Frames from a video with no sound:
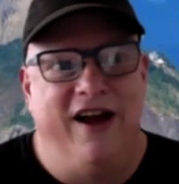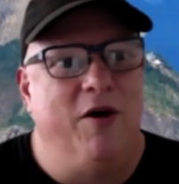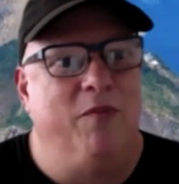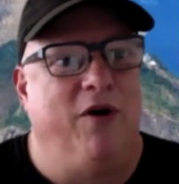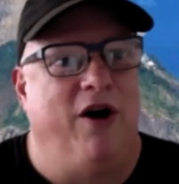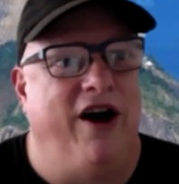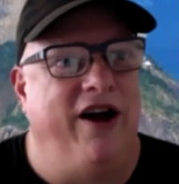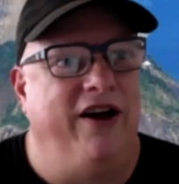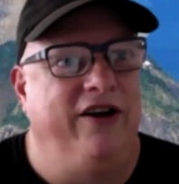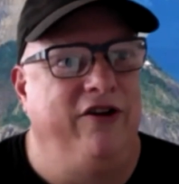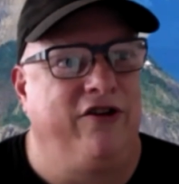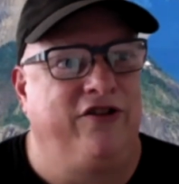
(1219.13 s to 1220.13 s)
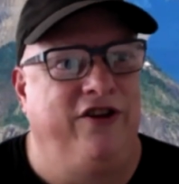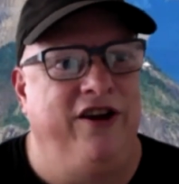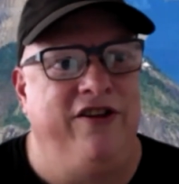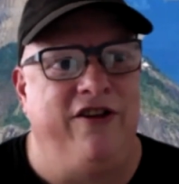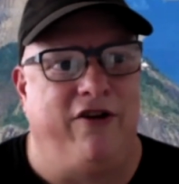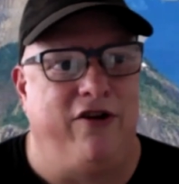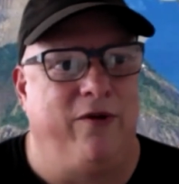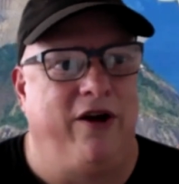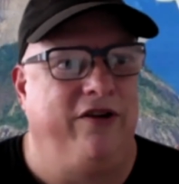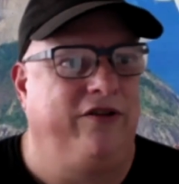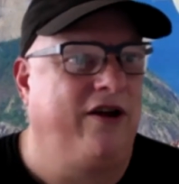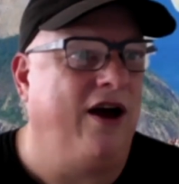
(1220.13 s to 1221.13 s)
but you're sitting there and you
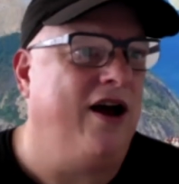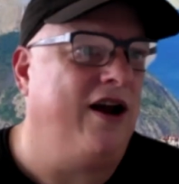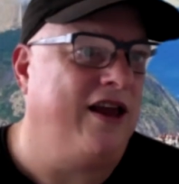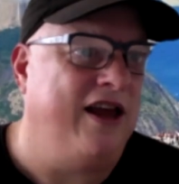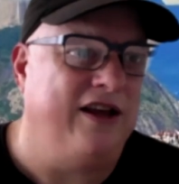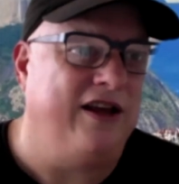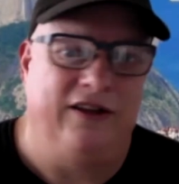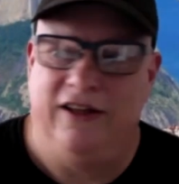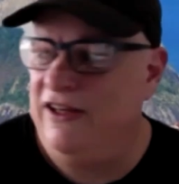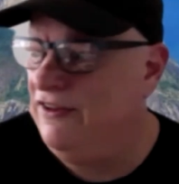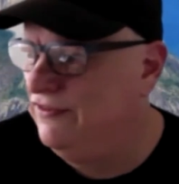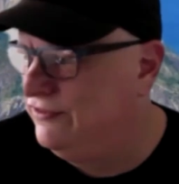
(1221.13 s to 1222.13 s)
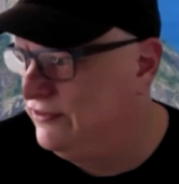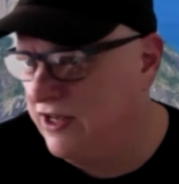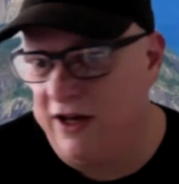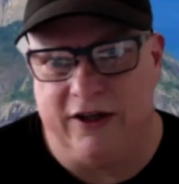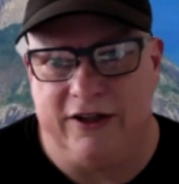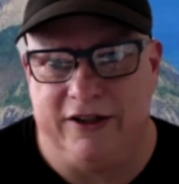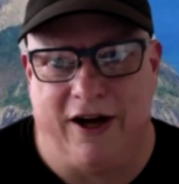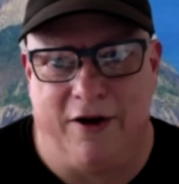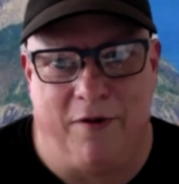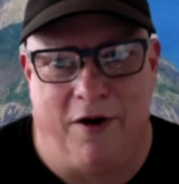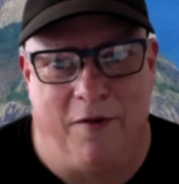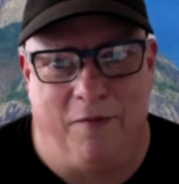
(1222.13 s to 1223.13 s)
realize, God, I can't believe uh,
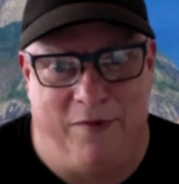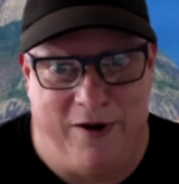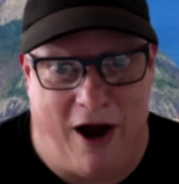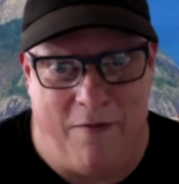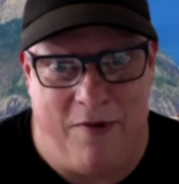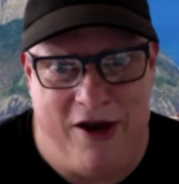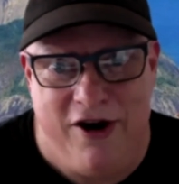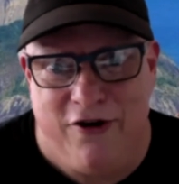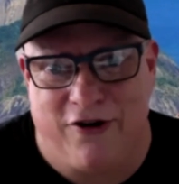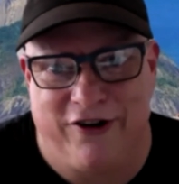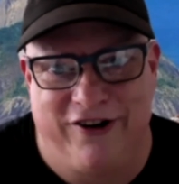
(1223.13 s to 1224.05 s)
I'm, I'm, here.